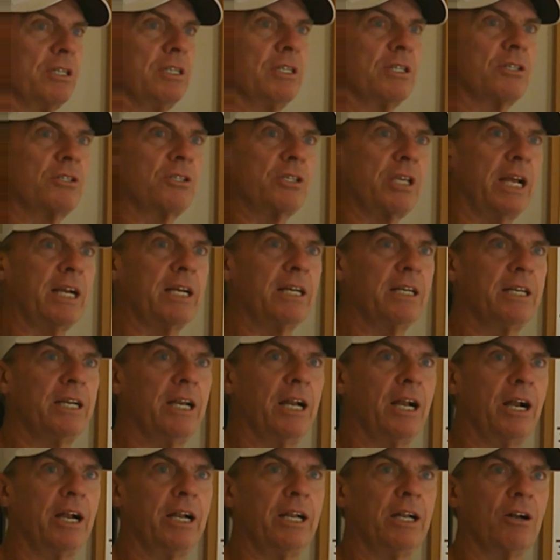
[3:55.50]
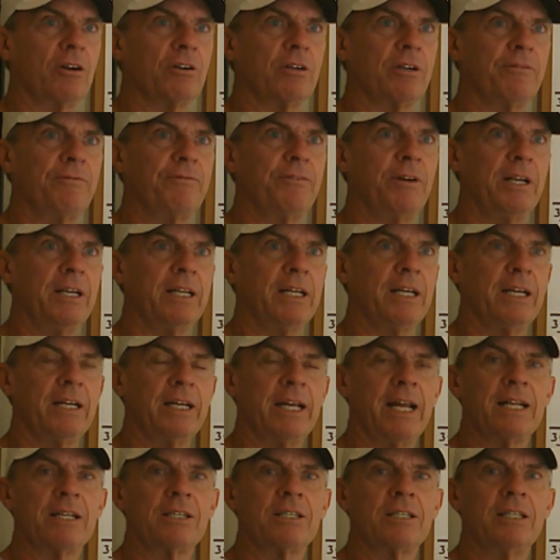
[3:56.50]
in the secondary are defending
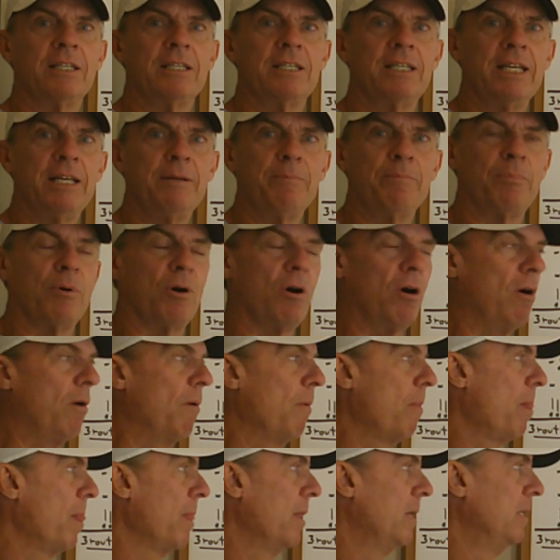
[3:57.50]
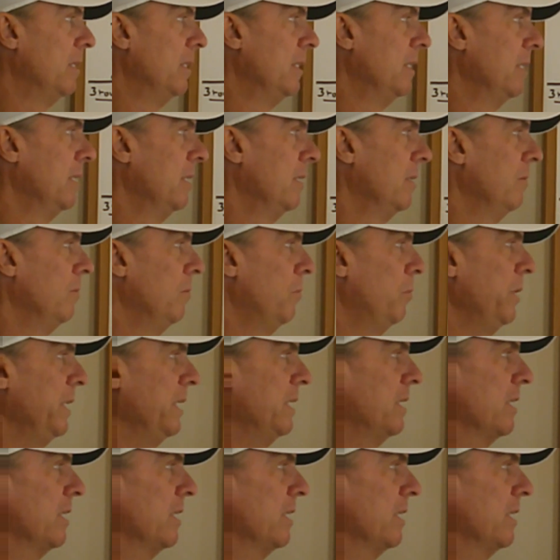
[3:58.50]
against the deep ball, we